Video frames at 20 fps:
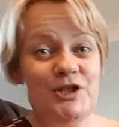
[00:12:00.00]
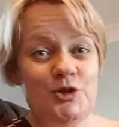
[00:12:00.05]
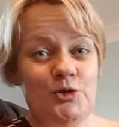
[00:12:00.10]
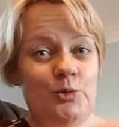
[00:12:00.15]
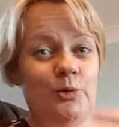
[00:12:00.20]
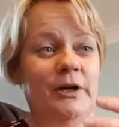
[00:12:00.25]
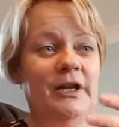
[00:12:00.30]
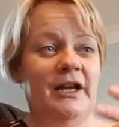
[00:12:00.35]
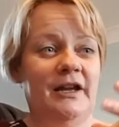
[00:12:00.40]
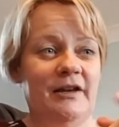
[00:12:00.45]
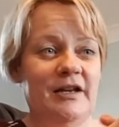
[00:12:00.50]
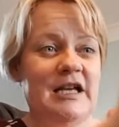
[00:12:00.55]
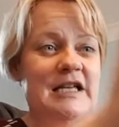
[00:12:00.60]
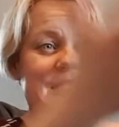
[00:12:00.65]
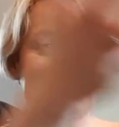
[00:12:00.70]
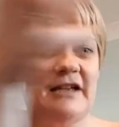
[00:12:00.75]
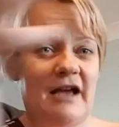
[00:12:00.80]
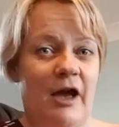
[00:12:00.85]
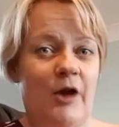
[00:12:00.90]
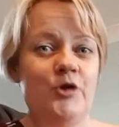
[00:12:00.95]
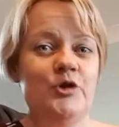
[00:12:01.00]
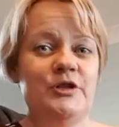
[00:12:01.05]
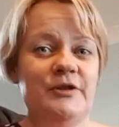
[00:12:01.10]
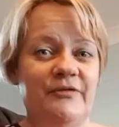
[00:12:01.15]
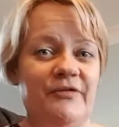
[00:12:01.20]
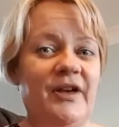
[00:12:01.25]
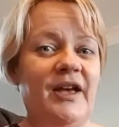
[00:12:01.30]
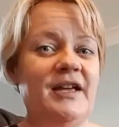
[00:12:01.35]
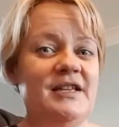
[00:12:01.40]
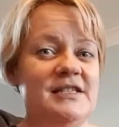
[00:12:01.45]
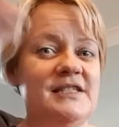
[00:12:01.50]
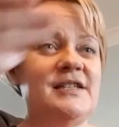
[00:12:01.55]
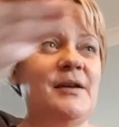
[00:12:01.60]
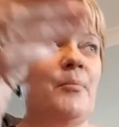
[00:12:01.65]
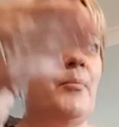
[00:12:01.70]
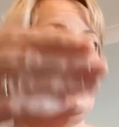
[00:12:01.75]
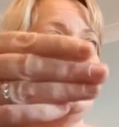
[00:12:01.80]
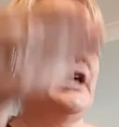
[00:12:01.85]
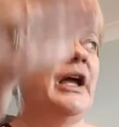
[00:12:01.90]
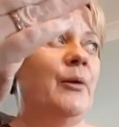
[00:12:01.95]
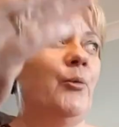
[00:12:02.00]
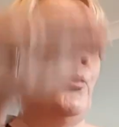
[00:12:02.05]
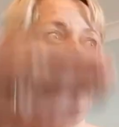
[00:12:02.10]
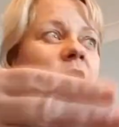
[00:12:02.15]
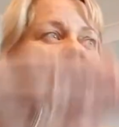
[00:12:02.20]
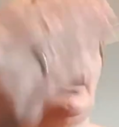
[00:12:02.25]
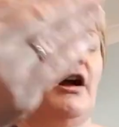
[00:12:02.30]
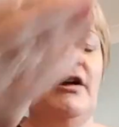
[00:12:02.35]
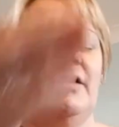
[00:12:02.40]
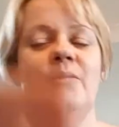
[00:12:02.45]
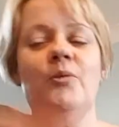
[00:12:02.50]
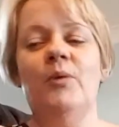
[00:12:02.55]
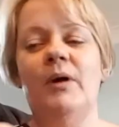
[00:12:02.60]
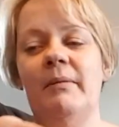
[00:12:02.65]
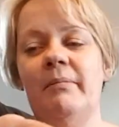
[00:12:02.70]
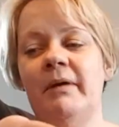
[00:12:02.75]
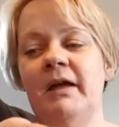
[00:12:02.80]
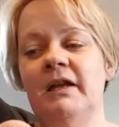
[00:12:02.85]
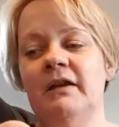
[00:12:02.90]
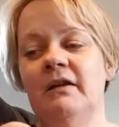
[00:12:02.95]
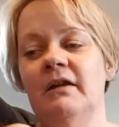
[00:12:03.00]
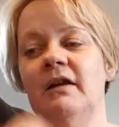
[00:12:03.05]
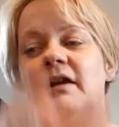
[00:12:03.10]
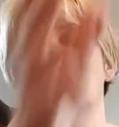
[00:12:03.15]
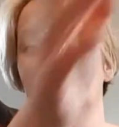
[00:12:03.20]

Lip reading: story as to how to fit something. I can't fit in.